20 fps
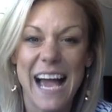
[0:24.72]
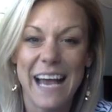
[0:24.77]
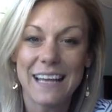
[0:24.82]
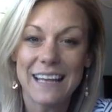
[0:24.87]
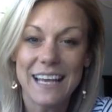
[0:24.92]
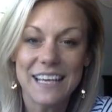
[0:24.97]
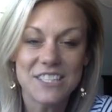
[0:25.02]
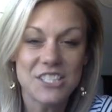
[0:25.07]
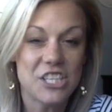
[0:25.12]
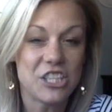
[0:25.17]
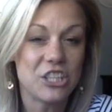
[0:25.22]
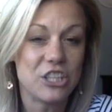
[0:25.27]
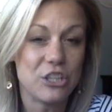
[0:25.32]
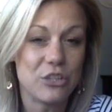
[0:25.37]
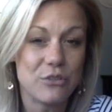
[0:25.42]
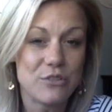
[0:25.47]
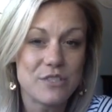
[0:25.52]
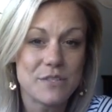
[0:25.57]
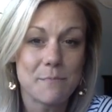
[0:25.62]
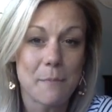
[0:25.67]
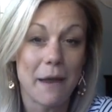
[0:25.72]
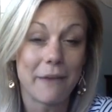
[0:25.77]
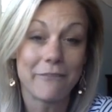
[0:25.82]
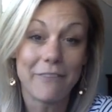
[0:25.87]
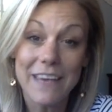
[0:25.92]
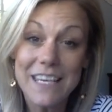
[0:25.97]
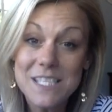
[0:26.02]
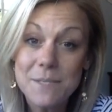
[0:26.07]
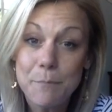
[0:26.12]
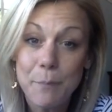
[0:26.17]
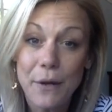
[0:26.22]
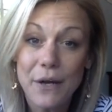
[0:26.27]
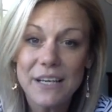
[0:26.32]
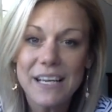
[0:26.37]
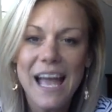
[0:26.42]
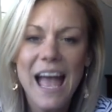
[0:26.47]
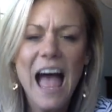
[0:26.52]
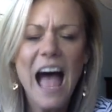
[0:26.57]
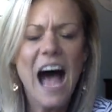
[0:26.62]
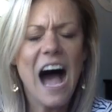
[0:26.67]
I like to use my Facebook.
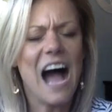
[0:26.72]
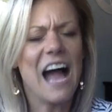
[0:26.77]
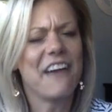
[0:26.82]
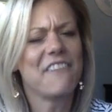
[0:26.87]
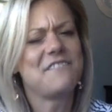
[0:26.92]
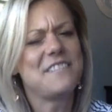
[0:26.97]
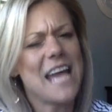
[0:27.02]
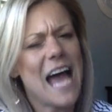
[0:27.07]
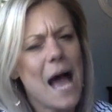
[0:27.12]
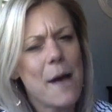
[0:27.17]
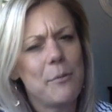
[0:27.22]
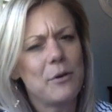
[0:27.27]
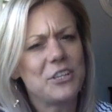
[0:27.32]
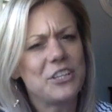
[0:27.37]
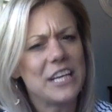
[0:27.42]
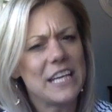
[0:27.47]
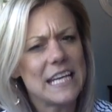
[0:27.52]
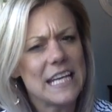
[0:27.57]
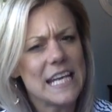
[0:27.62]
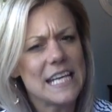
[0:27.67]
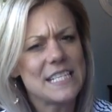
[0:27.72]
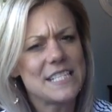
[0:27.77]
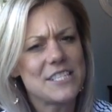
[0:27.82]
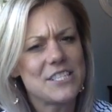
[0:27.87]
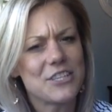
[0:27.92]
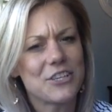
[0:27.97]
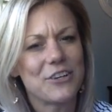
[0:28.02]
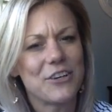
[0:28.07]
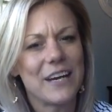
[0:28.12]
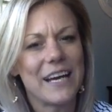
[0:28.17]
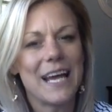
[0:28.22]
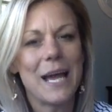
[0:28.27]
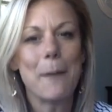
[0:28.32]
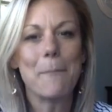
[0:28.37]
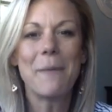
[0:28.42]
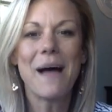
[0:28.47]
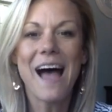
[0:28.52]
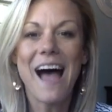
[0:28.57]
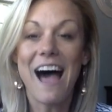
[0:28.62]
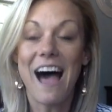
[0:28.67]
I've dabbled in
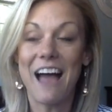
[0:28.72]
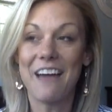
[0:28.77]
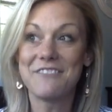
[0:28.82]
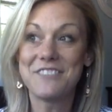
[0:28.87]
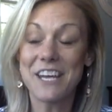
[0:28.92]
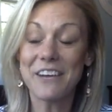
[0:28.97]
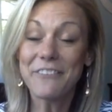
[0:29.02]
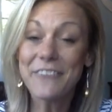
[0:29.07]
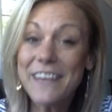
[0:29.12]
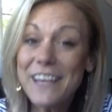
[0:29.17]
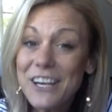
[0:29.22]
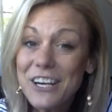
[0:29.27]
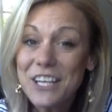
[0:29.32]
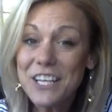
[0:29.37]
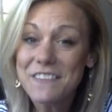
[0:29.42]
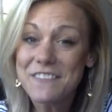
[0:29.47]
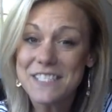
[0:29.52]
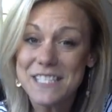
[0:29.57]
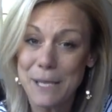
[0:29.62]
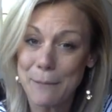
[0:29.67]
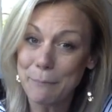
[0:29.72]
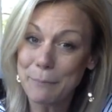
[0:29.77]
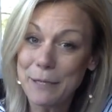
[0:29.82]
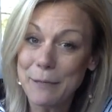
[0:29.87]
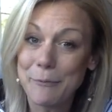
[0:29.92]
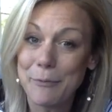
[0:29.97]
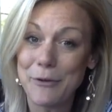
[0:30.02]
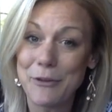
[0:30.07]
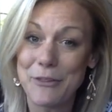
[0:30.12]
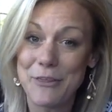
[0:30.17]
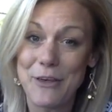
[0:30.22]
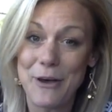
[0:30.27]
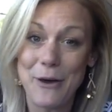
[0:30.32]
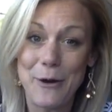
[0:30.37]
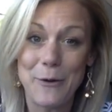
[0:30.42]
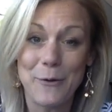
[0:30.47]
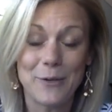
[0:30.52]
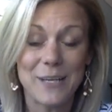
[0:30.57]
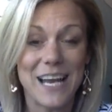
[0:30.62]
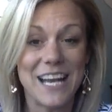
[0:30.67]
Instagram. I've definitely heard of some people,
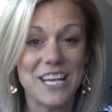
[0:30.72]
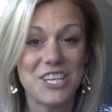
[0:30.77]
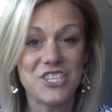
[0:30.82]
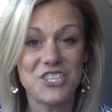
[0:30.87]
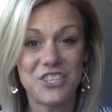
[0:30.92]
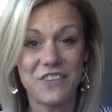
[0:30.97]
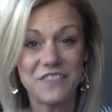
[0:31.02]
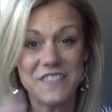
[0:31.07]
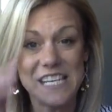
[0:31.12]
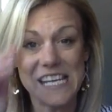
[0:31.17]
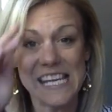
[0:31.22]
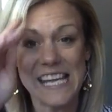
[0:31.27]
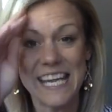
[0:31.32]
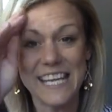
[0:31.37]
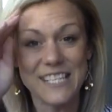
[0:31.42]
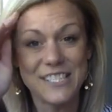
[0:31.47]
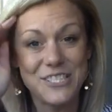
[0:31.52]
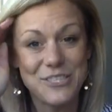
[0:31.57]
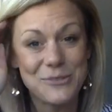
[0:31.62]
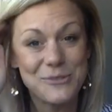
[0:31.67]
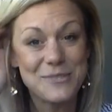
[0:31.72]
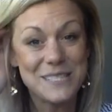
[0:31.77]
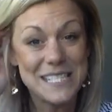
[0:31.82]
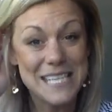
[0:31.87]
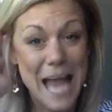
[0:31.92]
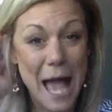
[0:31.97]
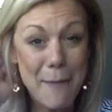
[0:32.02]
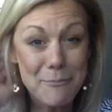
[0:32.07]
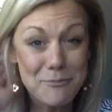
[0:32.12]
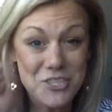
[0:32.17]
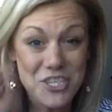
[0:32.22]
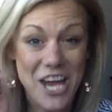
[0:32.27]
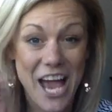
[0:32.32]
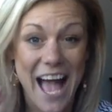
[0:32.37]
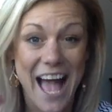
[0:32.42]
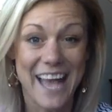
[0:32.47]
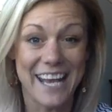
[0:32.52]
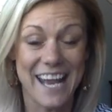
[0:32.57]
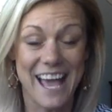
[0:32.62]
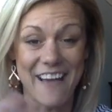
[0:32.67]
though, kind of shifting into
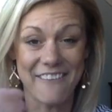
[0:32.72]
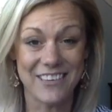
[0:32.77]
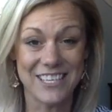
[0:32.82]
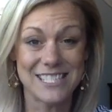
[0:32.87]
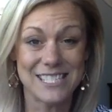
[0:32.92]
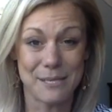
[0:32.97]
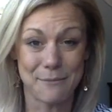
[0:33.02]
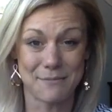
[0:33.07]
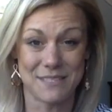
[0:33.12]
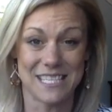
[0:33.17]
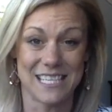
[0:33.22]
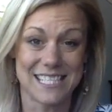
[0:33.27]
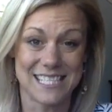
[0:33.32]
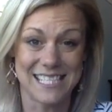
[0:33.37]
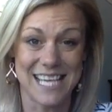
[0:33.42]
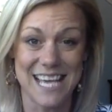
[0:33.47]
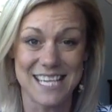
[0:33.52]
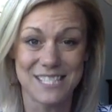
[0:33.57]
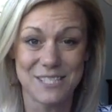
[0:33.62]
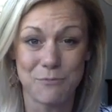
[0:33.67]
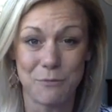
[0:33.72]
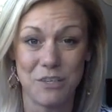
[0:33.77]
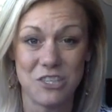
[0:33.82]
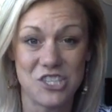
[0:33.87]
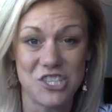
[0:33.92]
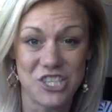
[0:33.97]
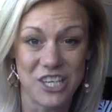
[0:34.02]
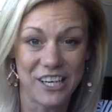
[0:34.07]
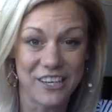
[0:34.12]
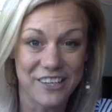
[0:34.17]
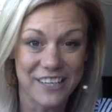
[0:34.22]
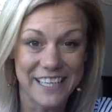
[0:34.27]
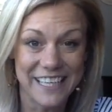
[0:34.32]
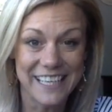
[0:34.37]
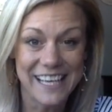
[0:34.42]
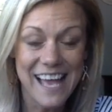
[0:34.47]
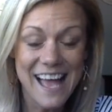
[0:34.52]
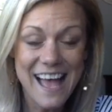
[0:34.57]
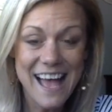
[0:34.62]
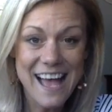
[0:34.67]
Snapchat and having some success with
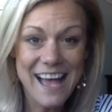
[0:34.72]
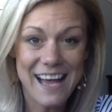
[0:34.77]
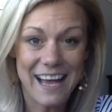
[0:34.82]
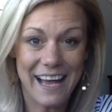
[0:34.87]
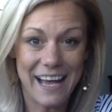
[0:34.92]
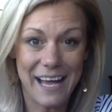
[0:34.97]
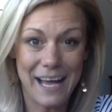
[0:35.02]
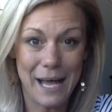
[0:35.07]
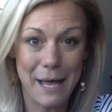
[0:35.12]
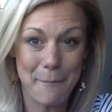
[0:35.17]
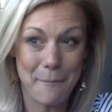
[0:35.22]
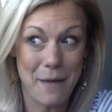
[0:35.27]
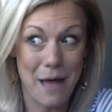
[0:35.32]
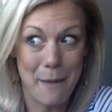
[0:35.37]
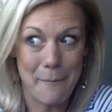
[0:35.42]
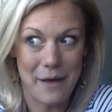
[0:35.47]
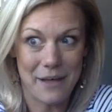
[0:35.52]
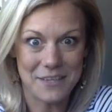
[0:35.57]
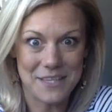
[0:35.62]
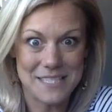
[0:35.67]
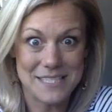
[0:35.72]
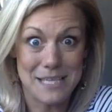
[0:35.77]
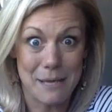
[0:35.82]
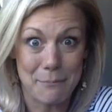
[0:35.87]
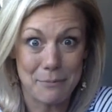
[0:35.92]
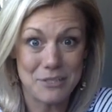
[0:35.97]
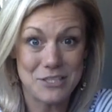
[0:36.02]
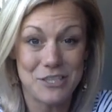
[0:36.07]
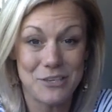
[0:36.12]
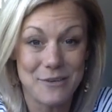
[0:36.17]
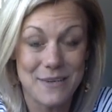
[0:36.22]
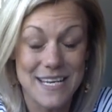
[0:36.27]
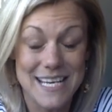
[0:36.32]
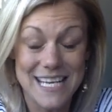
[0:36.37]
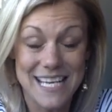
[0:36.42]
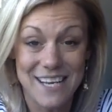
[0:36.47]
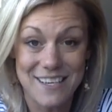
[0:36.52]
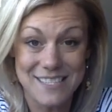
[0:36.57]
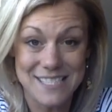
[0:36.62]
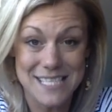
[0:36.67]
sharing about this
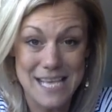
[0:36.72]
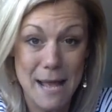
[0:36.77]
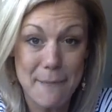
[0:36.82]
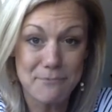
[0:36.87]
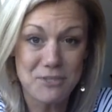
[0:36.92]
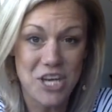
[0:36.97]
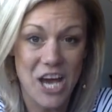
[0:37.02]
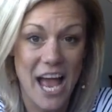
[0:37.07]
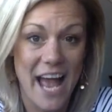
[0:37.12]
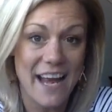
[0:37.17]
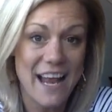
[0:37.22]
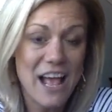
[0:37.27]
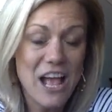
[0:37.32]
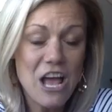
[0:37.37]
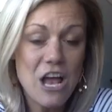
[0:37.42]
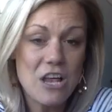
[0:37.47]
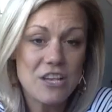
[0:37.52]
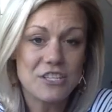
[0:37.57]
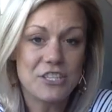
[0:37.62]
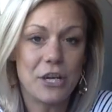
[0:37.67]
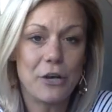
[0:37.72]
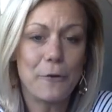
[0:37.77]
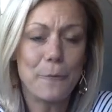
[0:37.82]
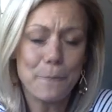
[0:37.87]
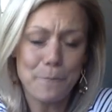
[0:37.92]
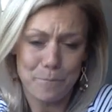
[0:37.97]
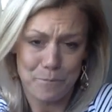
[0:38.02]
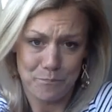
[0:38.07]
opportunity on Snapchat. So